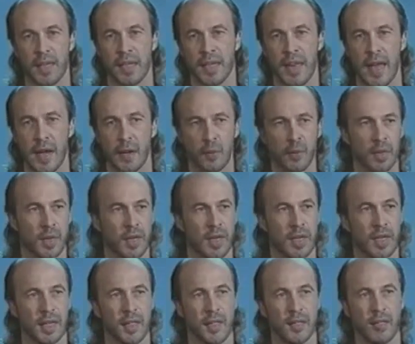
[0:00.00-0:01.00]
Now,
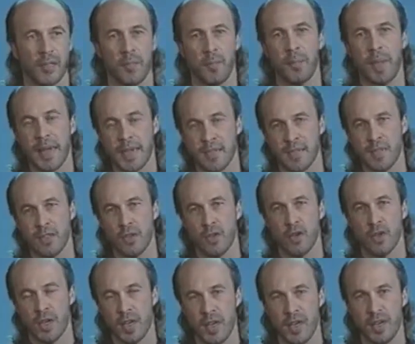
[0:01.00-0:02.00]
the bass that
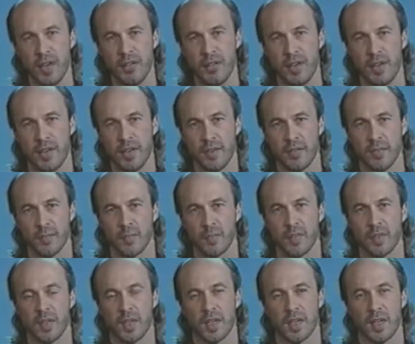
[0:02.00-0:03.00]
you're hearing,
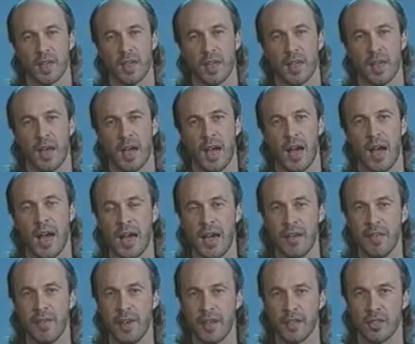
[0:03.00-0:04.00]
I
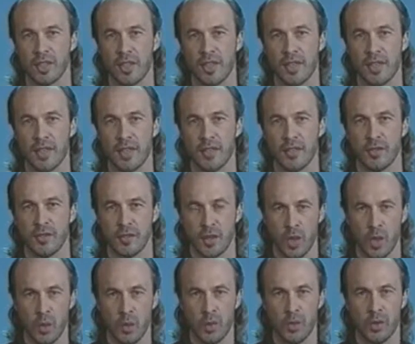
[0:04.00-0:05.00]
have actually
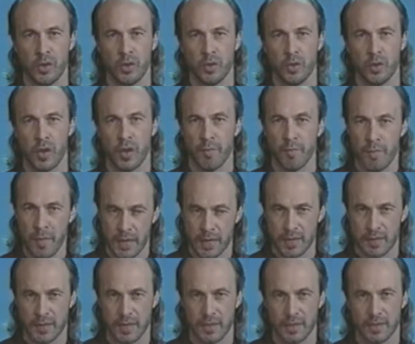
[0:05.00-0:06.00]
toned, when I've
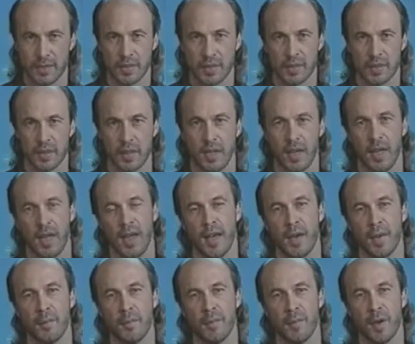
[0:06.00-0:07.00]
mixed it,
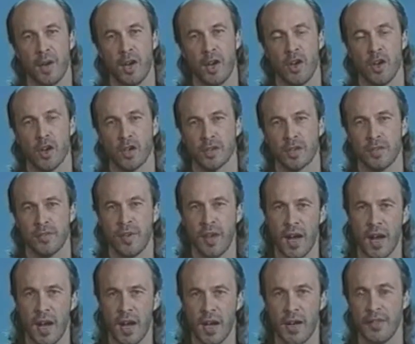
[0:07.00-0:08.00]
an octave
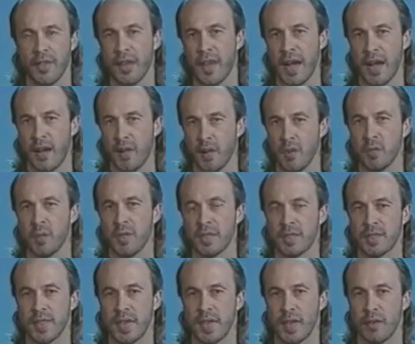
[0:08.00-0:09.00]
higher than how it would
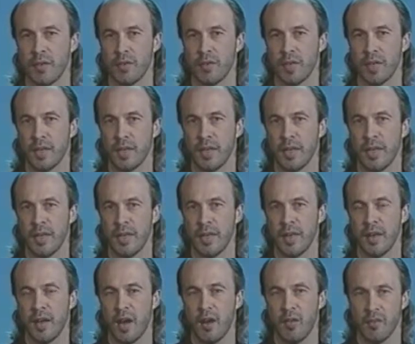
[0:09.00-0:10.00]
sound
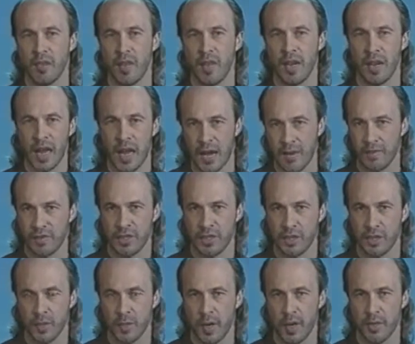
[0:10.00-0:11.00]
in a real live
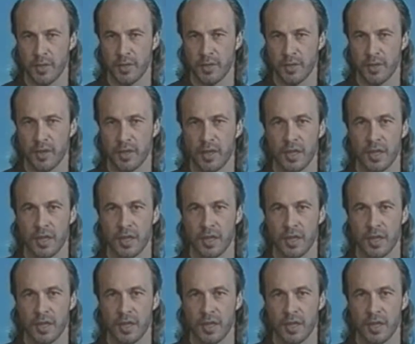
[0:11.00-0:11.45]
situation.